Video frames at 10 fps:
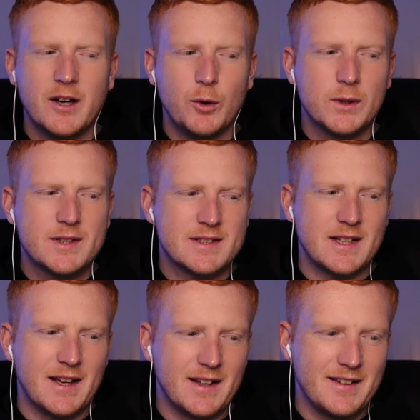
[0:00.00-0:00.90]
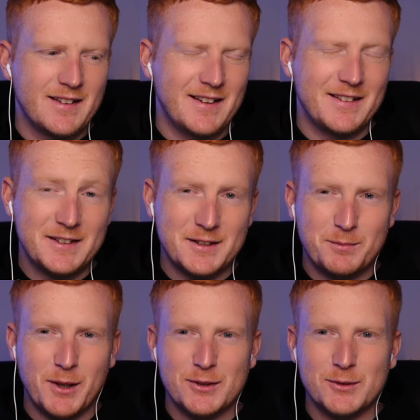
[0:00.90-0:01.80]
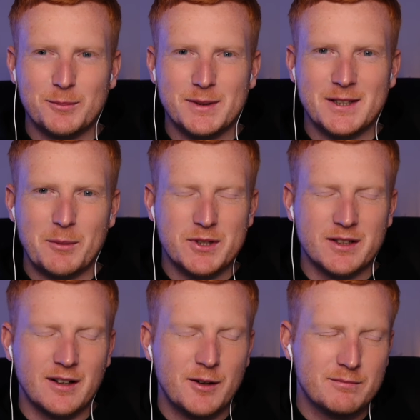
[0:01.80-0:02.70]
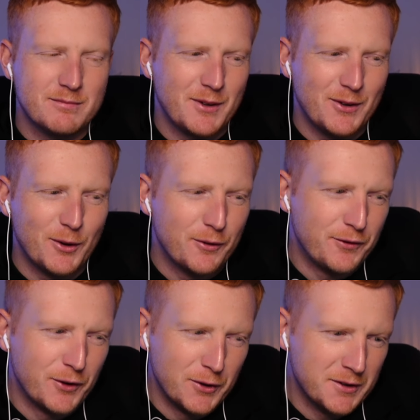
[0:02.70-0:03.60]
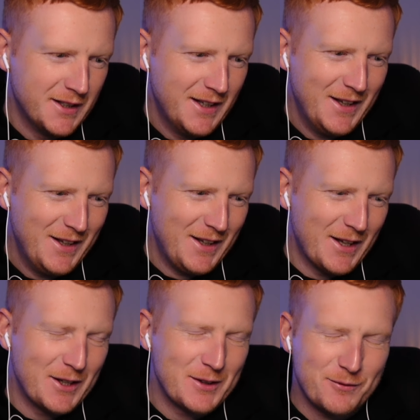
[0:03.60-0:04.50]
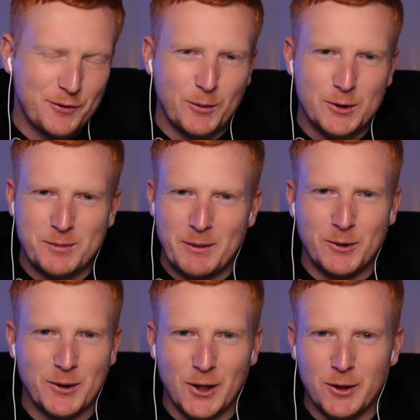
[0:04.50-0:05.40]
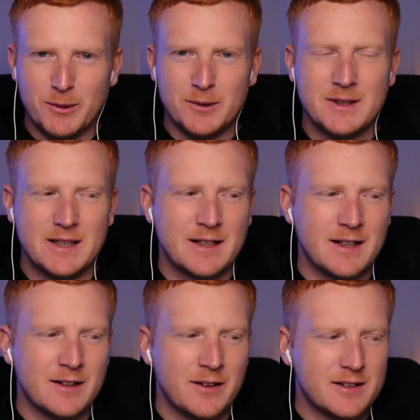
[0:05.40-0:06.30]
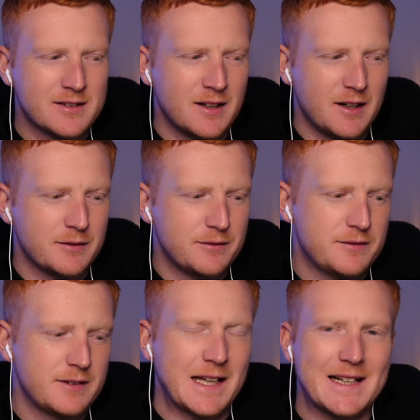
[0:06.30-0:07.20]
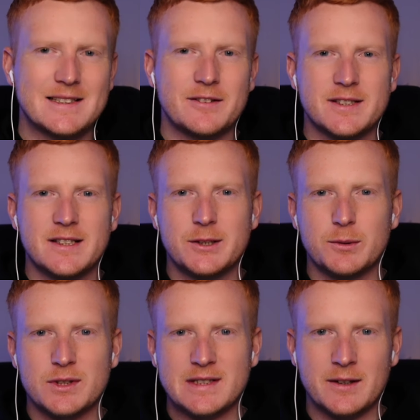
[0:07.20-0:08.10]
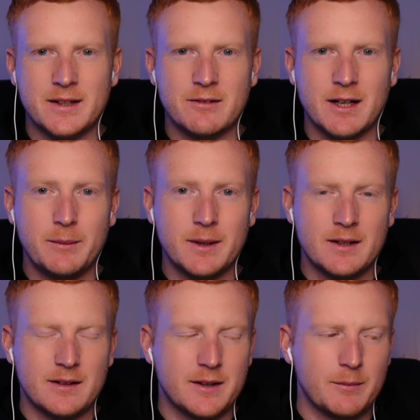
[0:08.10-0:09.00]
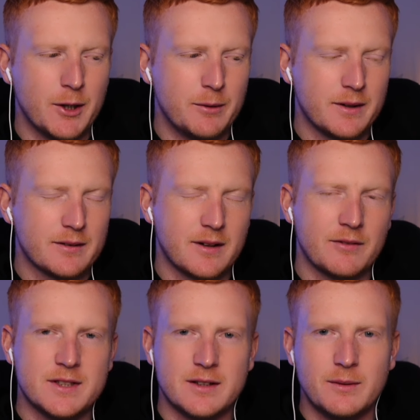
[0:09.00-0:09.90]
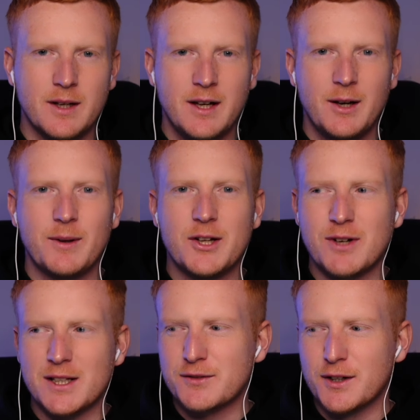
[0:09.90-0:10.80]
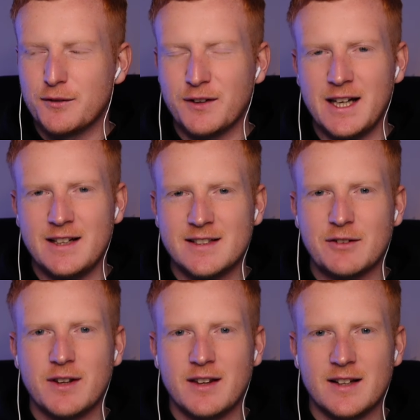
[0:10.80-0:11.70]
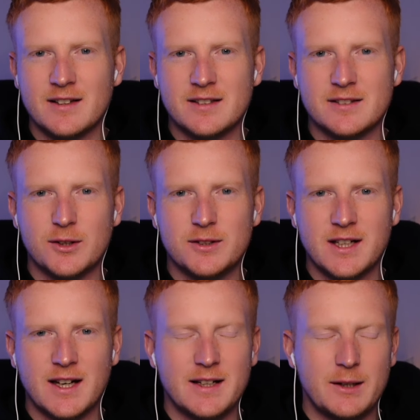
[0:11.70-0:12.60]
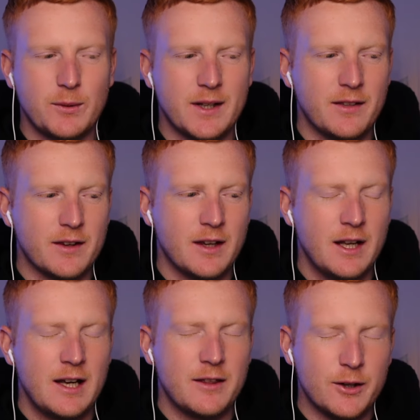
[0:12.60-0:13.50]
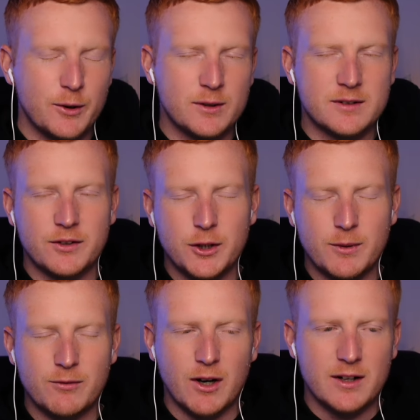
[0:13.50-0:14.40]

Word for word: Well, one thing I would say, and this is personal perception, I'm all for uh, football to be more global. Uh, I know there's a lot of negativity towards Saudi Arabia at the moment, obviously the transfer fees and everything that's associated within the in the news